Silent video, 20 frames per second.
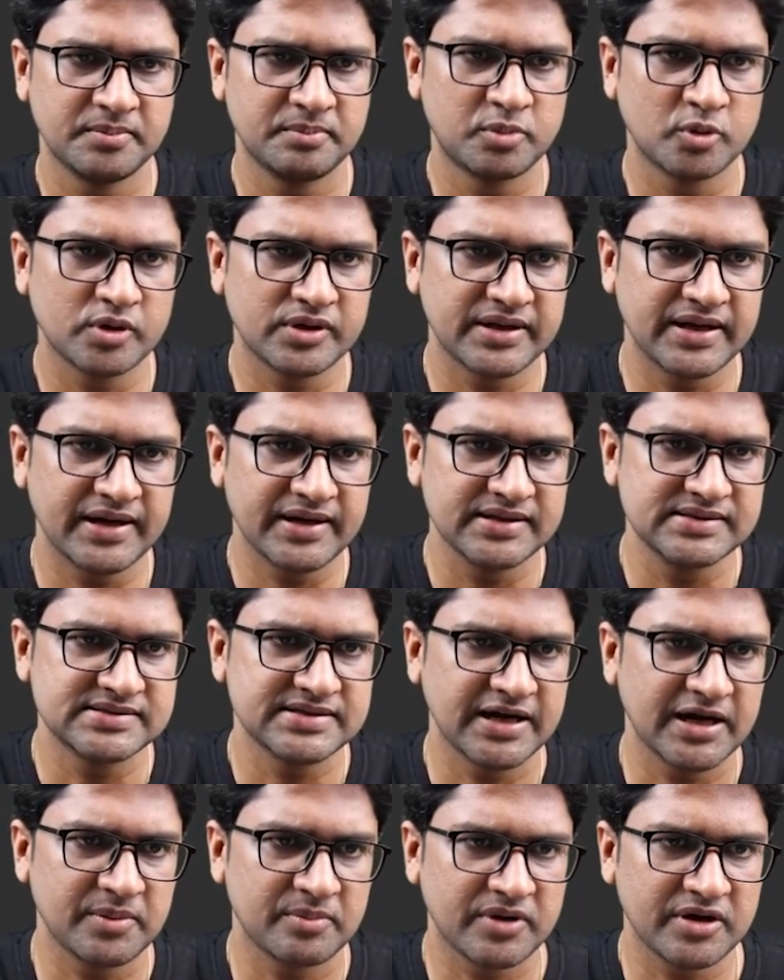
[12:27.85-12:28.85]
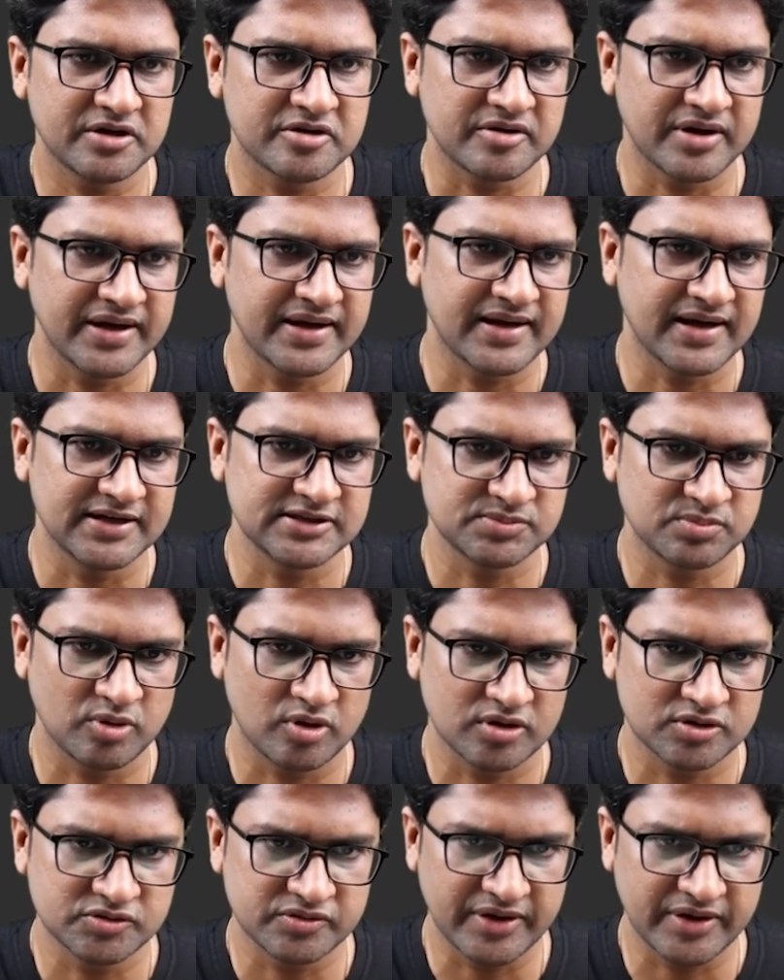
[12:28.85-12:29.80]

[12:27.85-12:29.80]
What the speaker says: put that inside my try catch block.